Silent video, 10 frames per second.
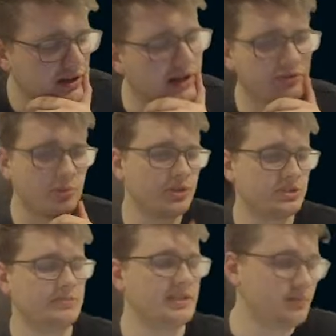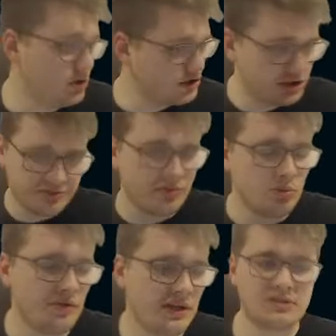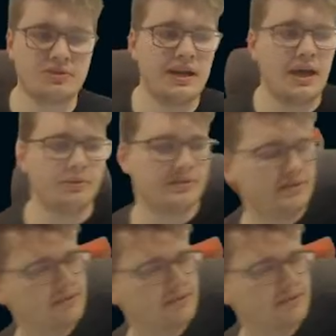Like from a customizable, or just removing it straight out.